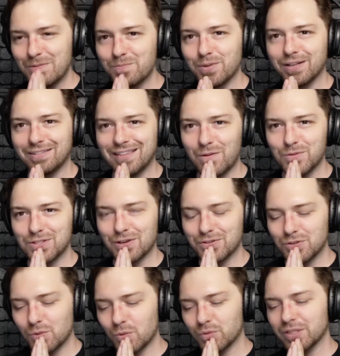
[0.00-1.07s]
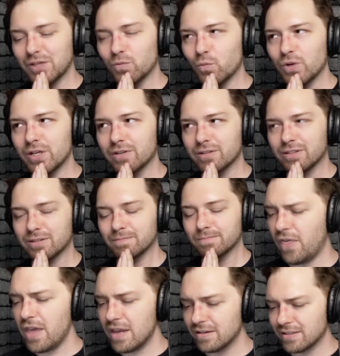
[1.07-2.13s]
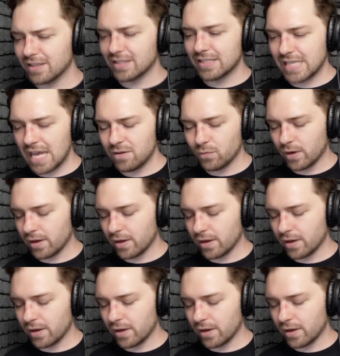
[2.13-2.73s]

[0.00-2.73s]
But that was also a really weird thing to contend